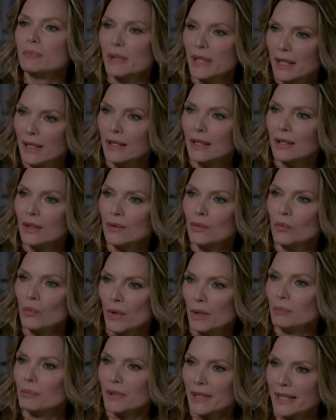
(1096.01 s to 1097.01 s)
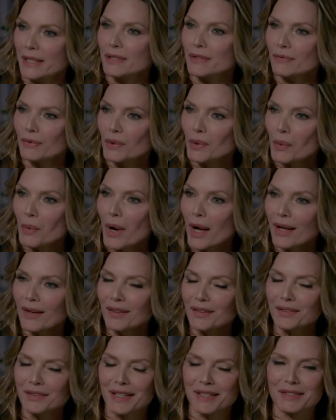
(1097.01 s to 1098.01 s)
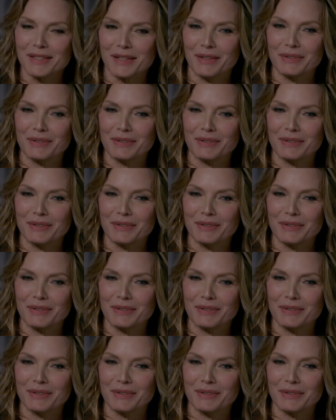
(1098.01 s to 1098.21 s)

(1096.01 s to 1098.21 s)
being in one place for mm -hmm, a mm-hmm, while. That mm -hmm.